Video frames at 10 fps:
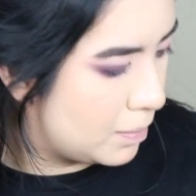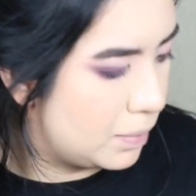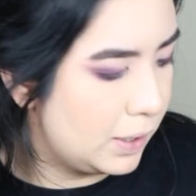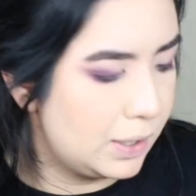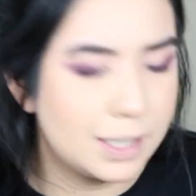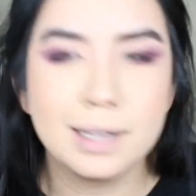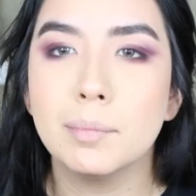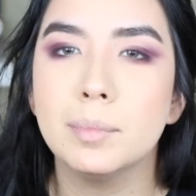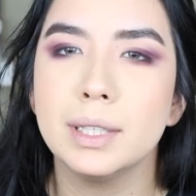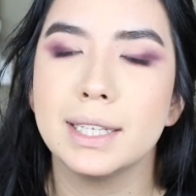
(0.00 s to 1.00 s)

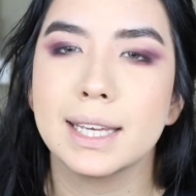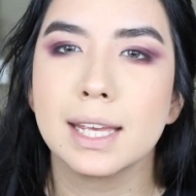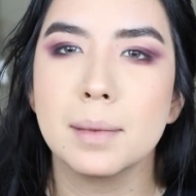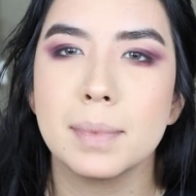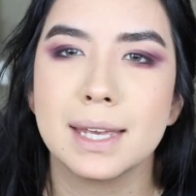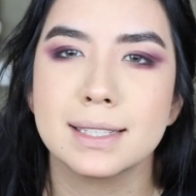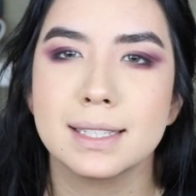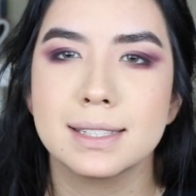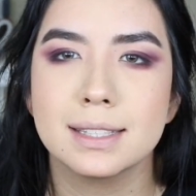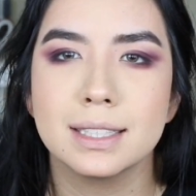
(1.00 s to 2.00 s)
Bling Bling because
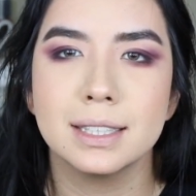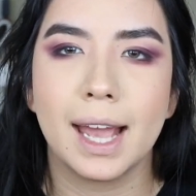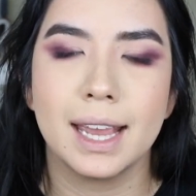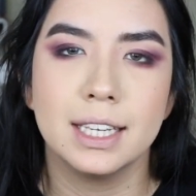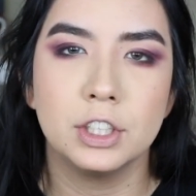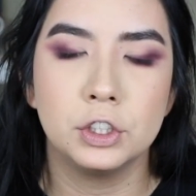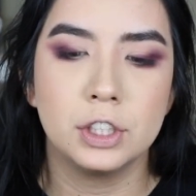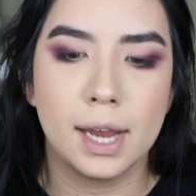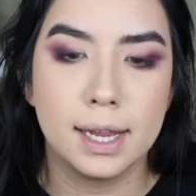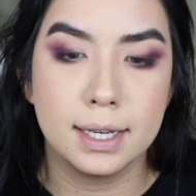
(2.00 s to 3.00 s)
it's the lightest
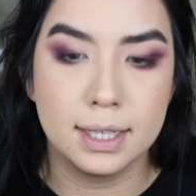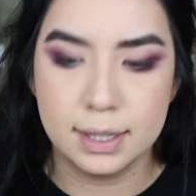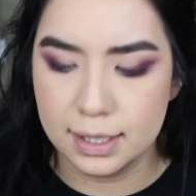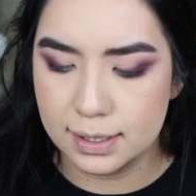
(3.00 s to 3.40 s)
shade in